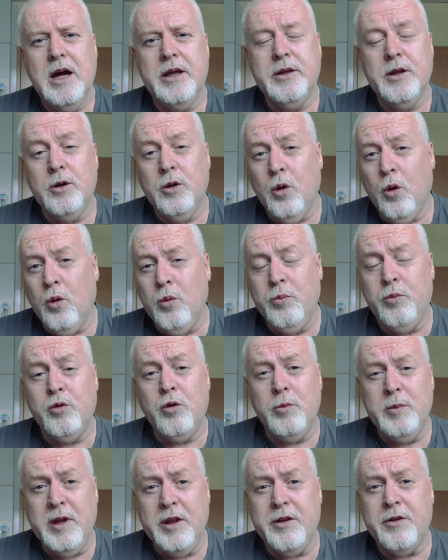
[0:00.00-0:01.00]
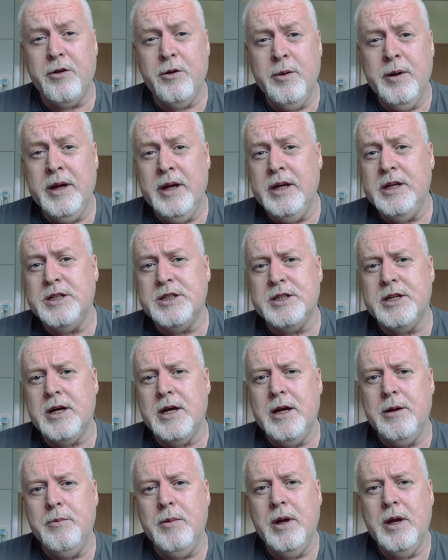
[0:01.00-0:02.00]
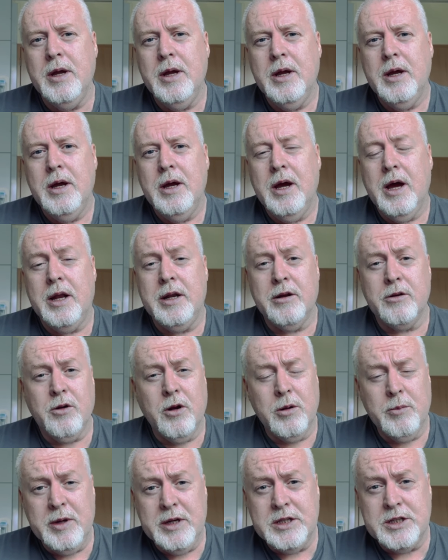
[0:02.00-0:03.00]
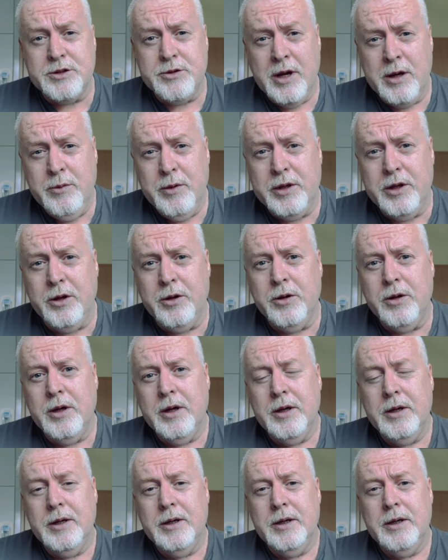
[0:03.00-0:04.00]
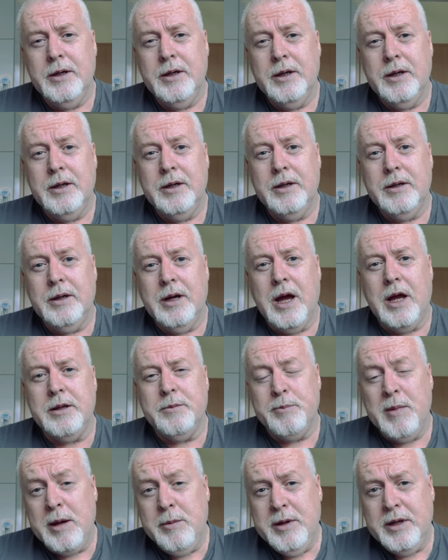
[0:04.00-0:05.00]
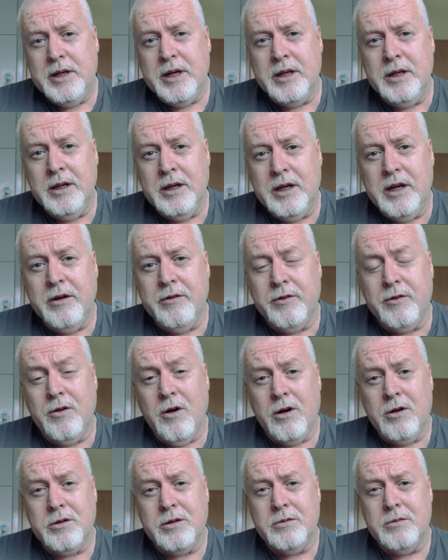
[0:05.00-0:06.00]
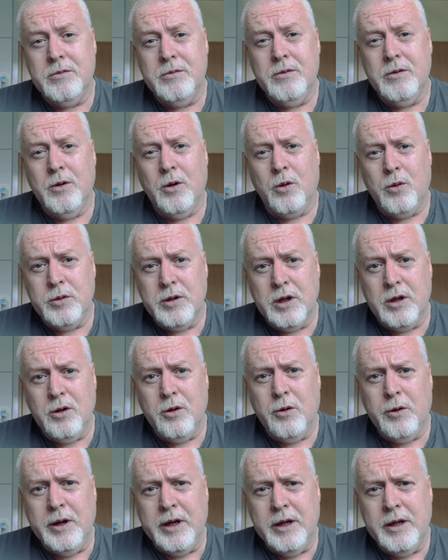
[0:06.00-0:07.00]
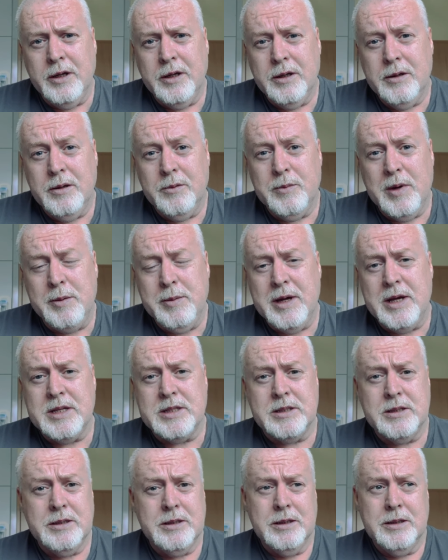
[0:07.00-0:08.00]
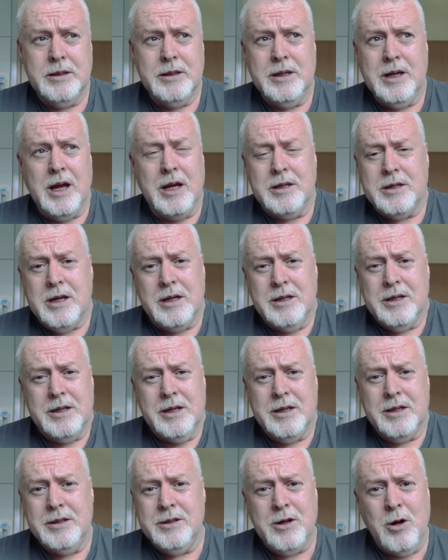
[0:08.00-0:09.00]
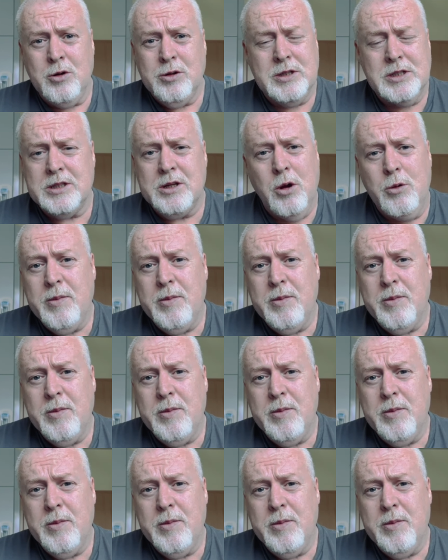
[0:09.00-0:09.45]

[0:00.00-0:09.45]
the Lord brought me through it each time. And I've got to be straight with you, I maybe didn't give God all the glory. Maybe I was like,